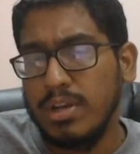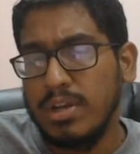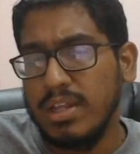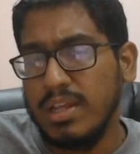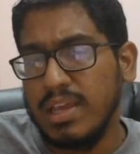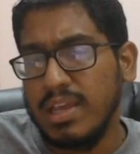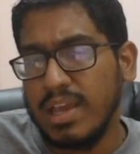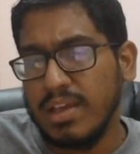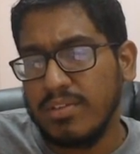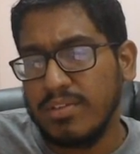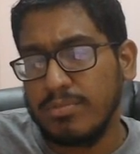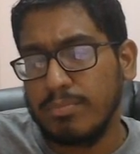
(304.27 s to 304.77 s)

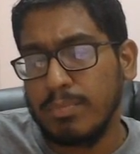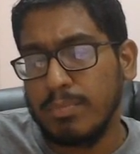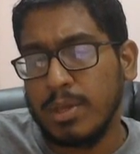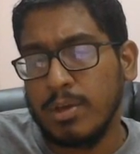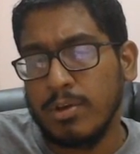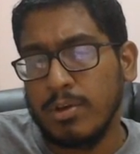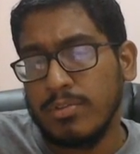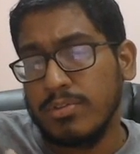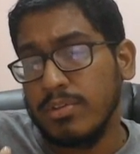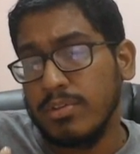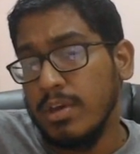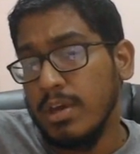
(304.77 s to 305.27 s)
guess,
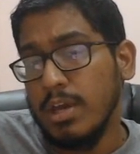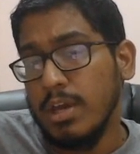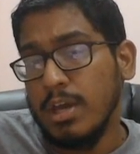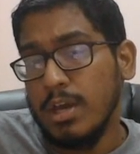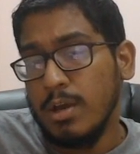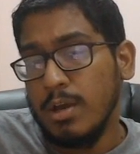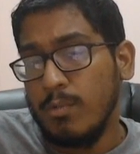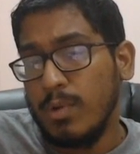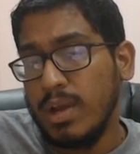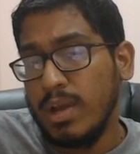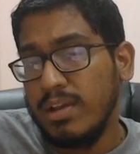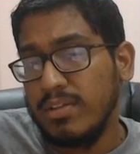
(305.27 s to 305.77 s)
because
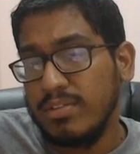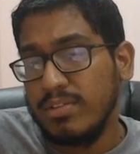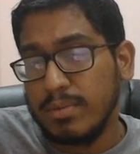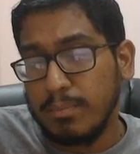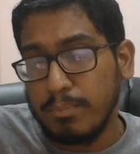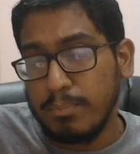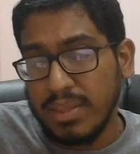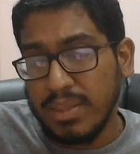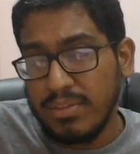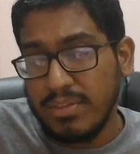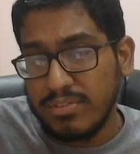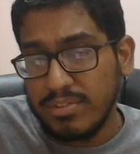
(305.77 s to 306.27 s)
white is a
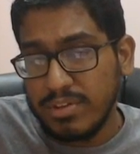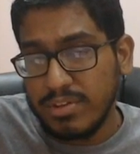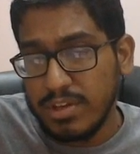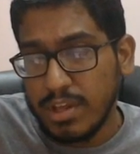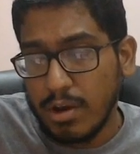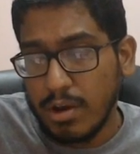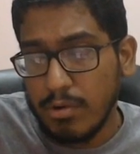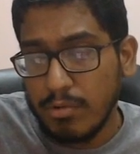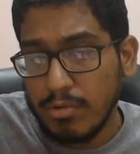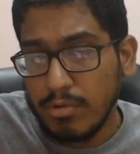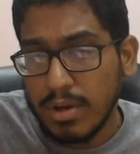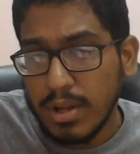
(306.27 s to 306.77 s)
piece
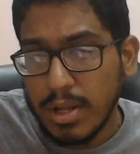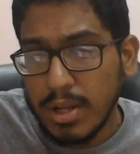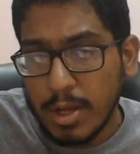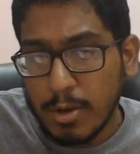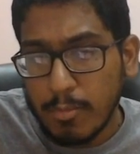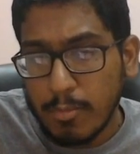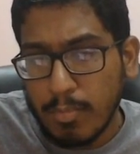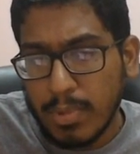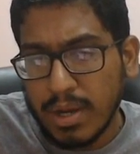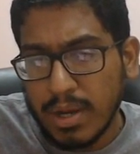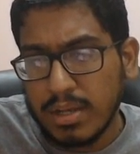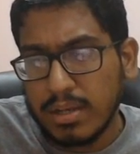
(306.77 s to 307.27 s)
down.
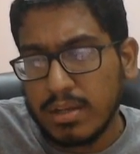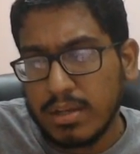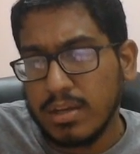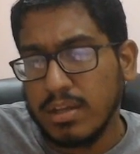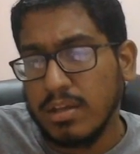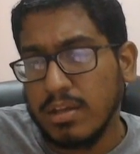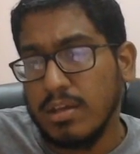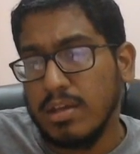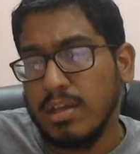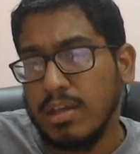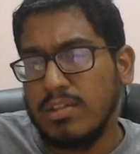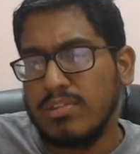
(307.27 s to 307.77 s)
But
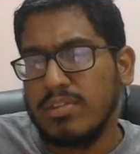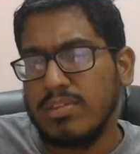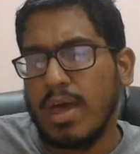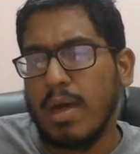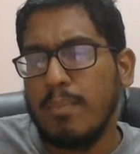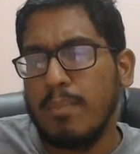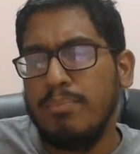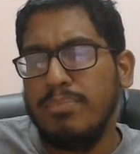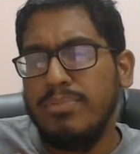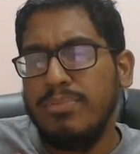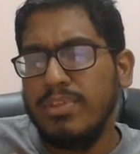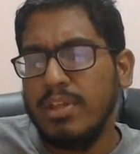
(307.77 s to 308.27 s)
it's
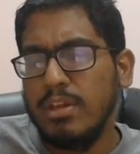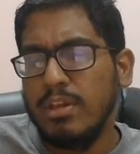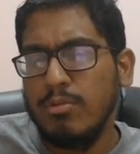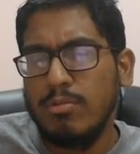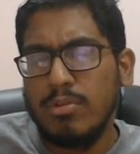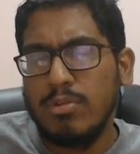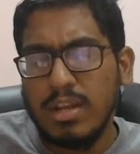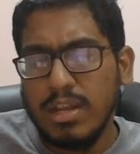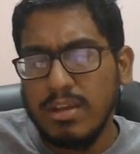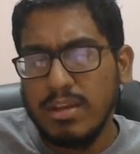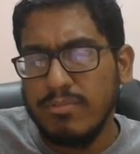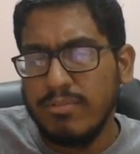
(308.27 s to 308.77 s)

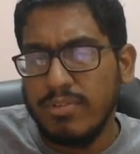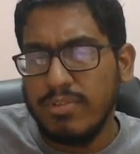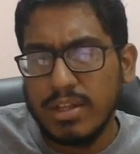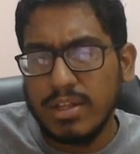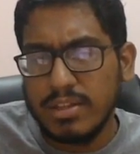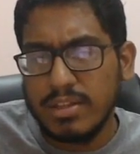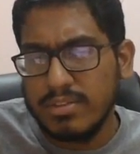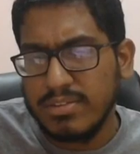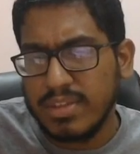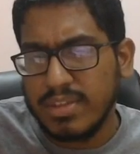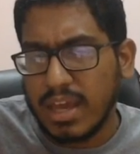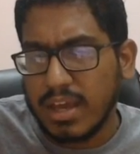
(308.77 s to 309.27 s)
absolutely
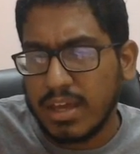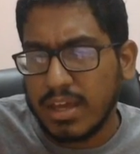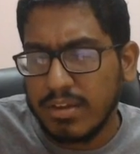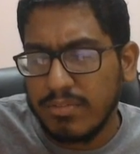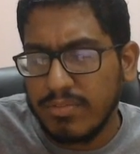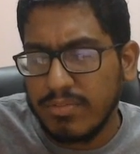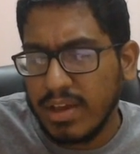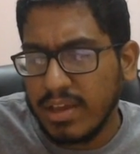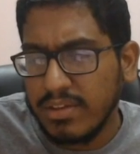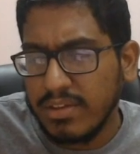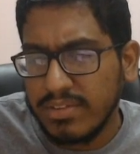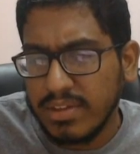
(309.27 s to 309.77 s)
worth
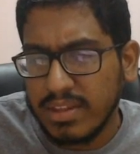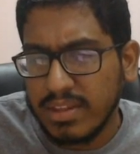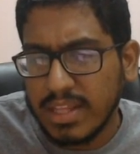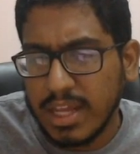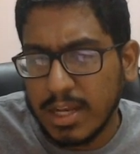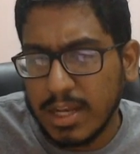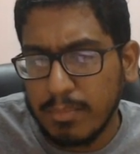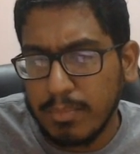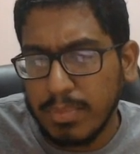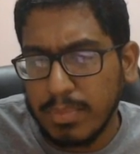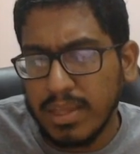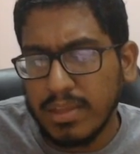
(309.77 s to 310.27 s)
sacrificing
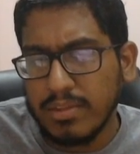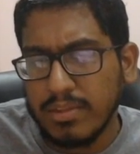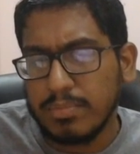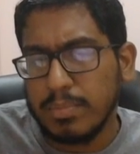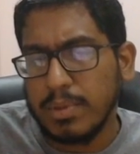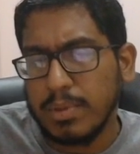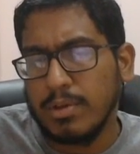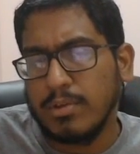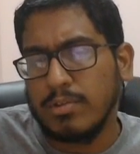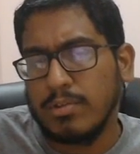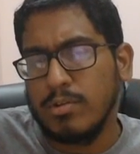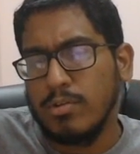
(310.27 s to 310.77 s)
that piece,
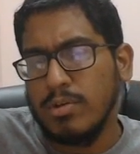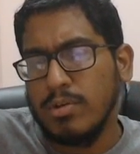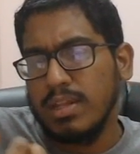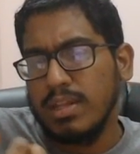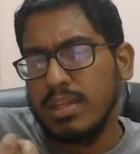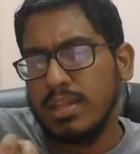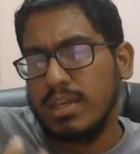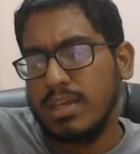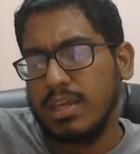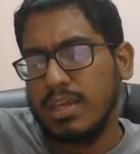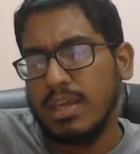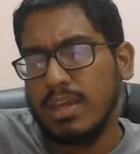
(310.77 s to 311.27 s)
because look at
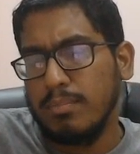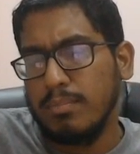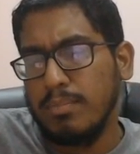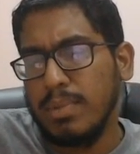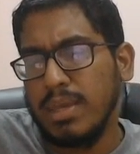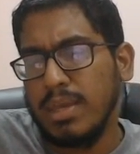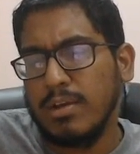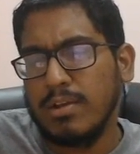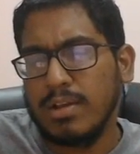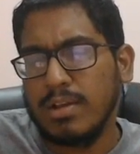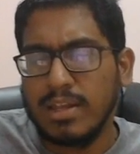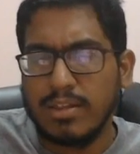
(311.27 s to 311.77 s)
the king
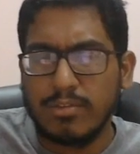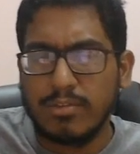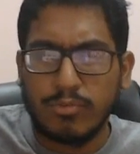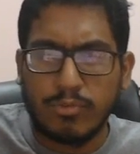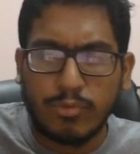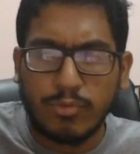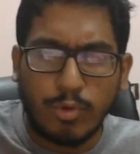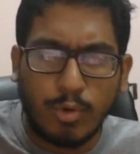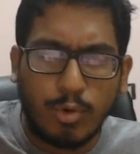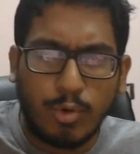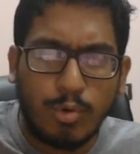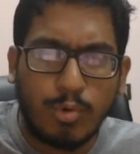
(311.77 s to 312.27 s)
being
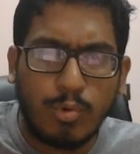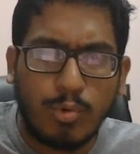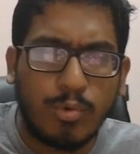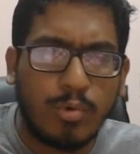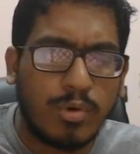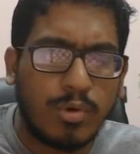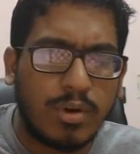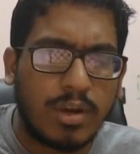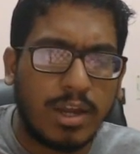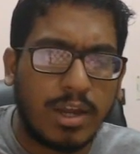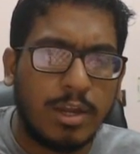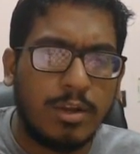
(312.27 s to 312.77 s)
so
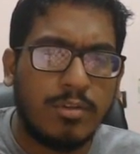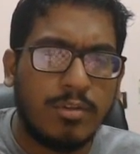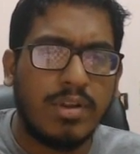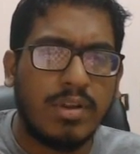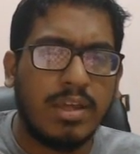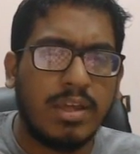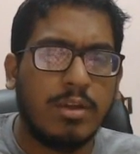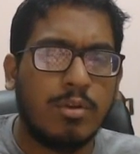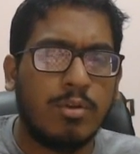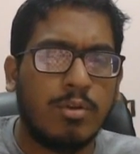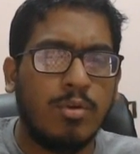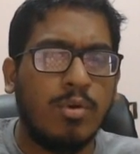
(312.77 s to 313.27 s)
kind
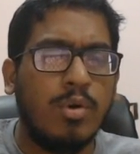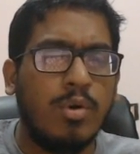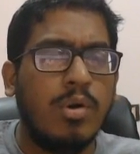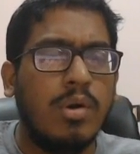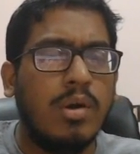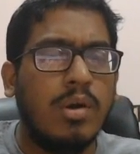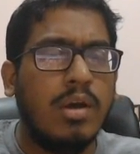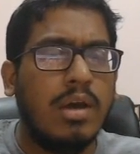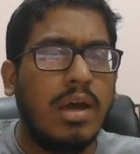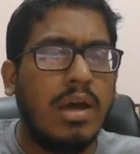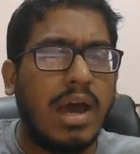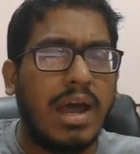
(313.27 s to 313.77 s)
of
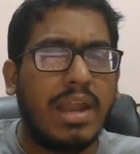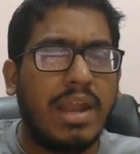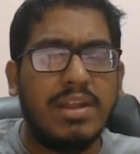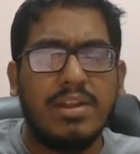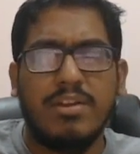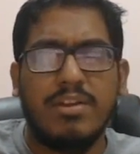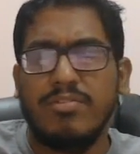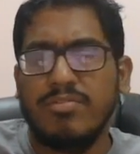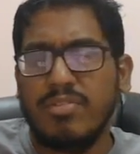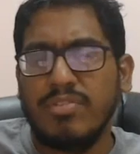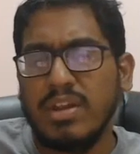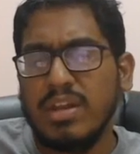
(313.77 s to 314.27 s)

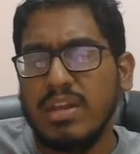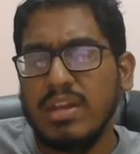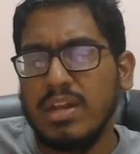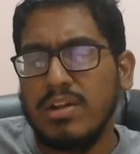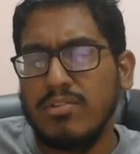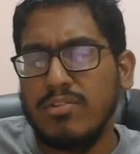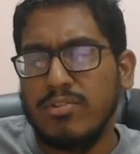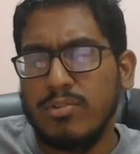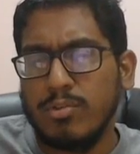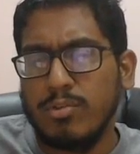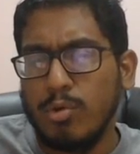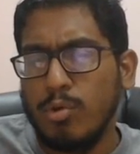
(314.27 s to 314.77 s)

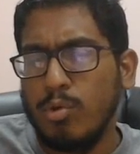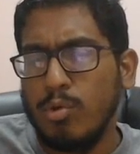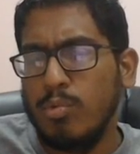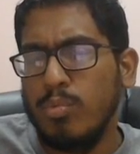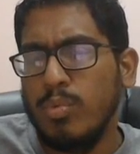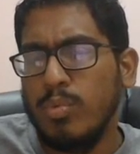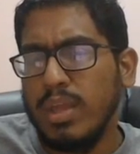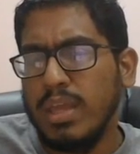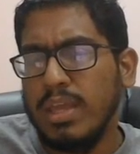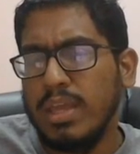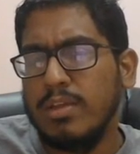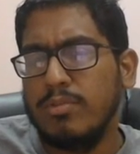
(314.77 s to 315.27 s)
undefended, so
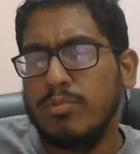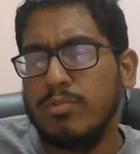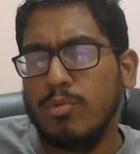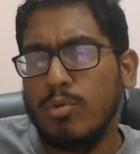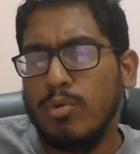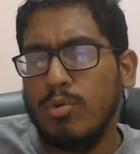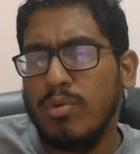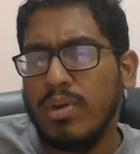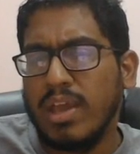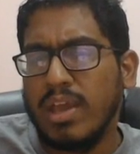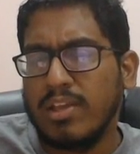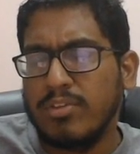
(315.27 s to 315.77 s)
weak,
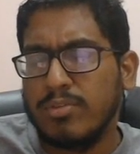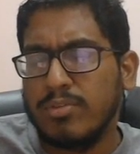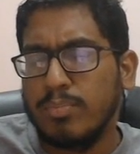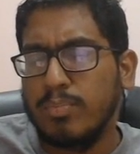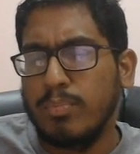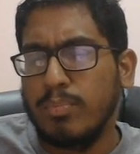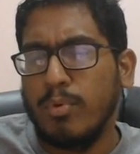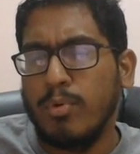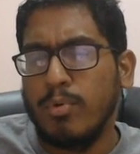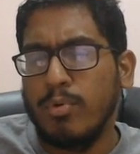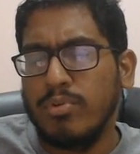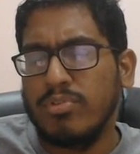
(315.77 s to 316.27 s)
so
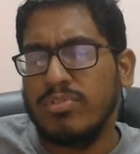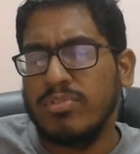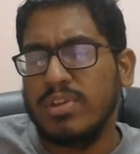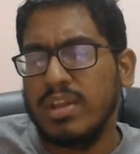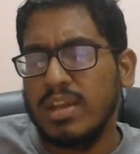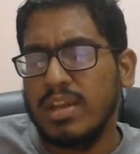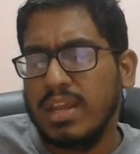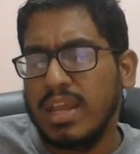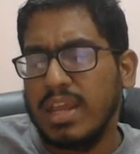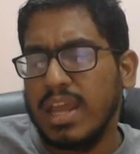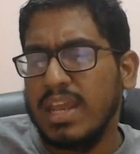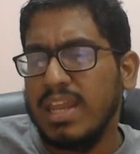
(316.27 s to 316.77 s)
exposed,
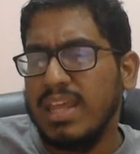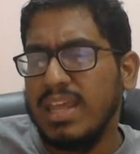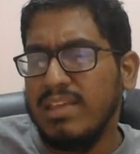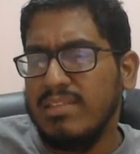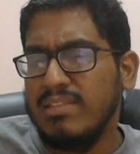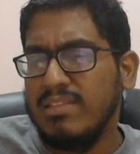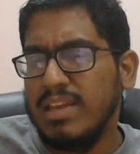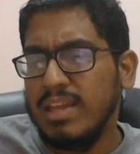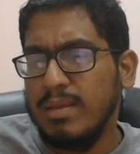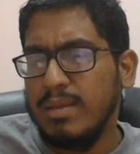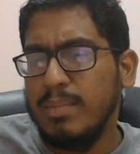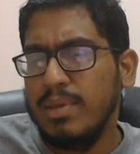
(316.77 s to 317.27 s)
and can
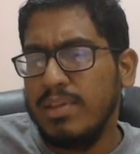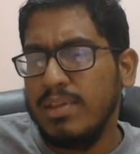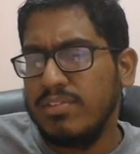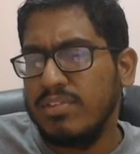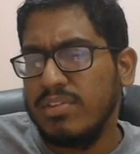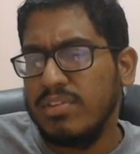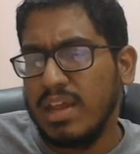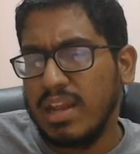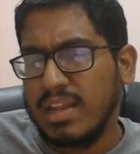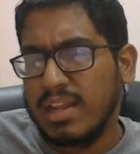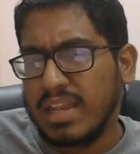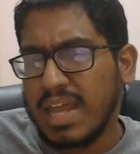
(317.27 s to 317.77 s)
easily be
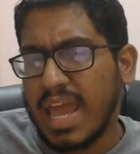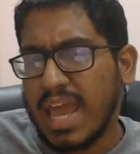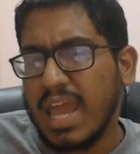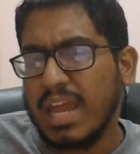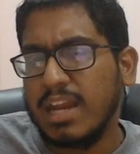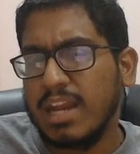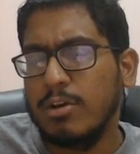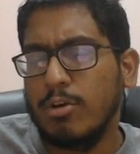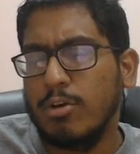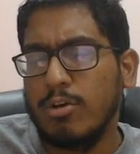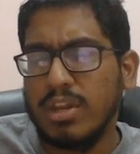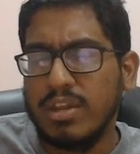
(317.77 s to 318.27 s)

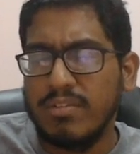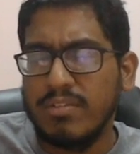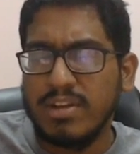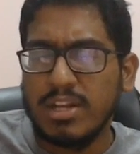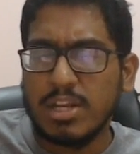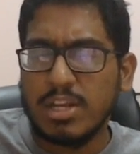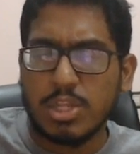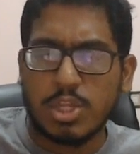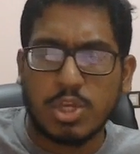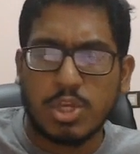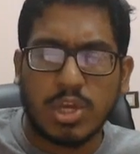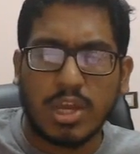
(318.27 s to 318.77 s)
attacked or given
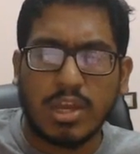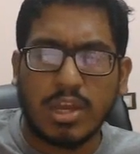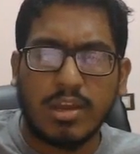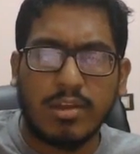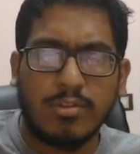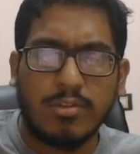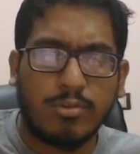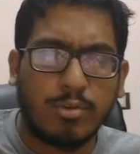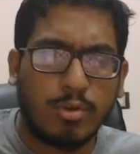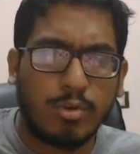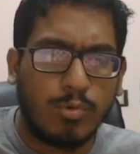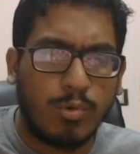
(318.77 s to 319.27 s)
a check
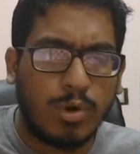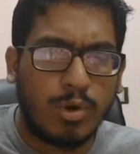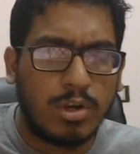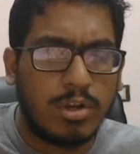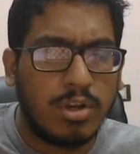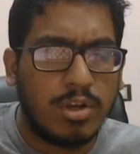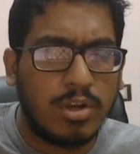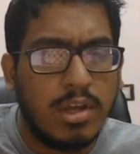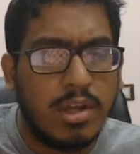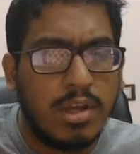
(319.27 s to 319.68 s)
and so on.